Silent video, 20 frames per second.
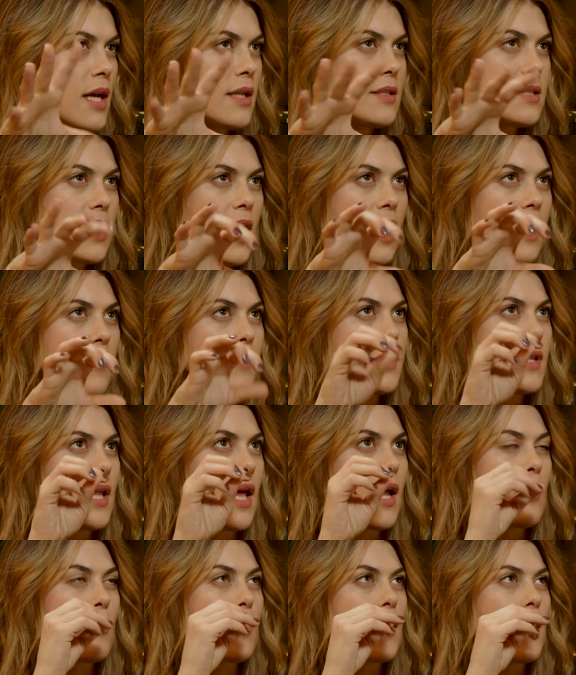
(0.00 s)
that time and
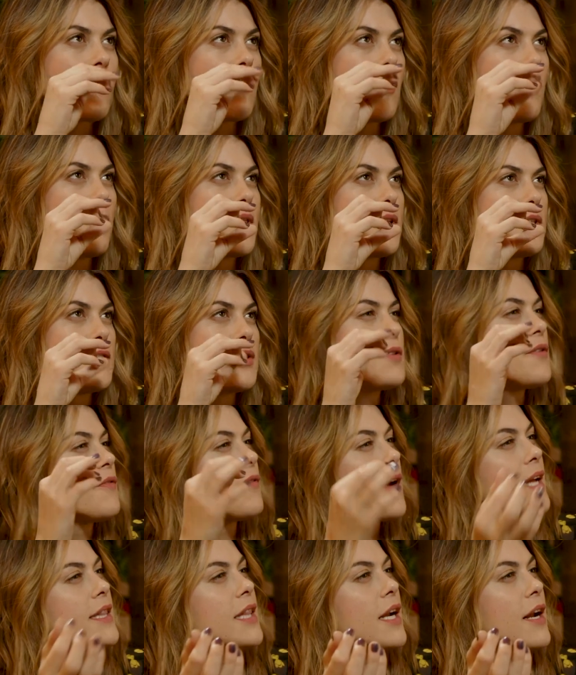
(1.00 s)
like whatever, but just the
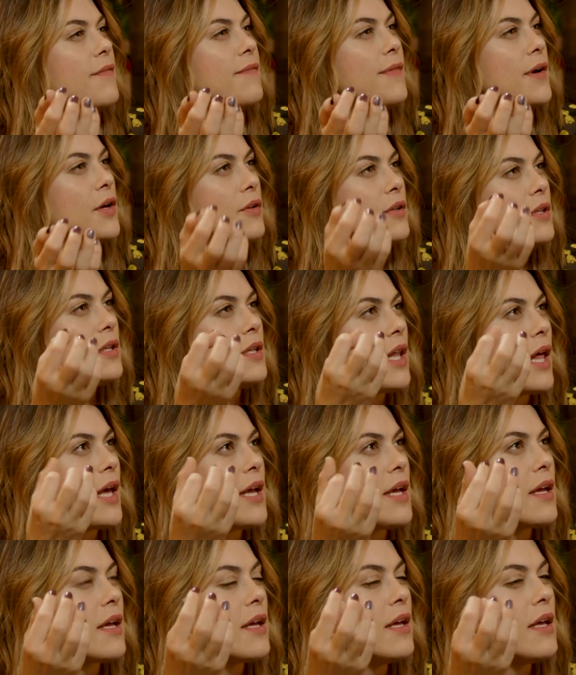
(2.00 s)
fact that I felt
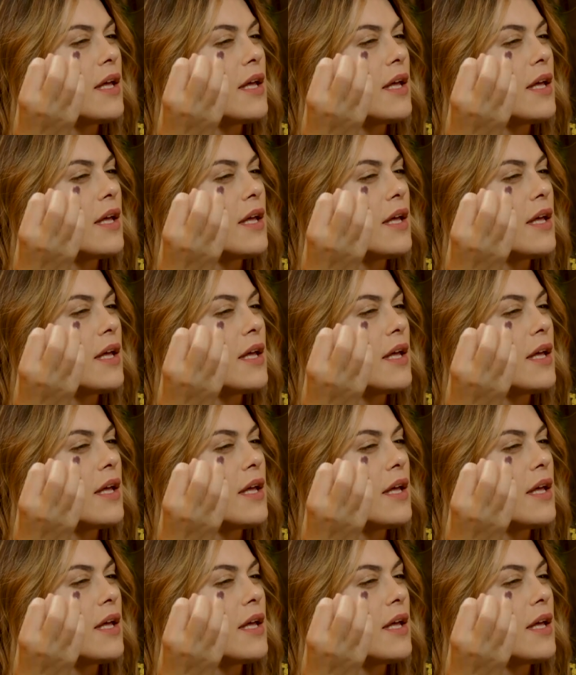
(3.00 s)
like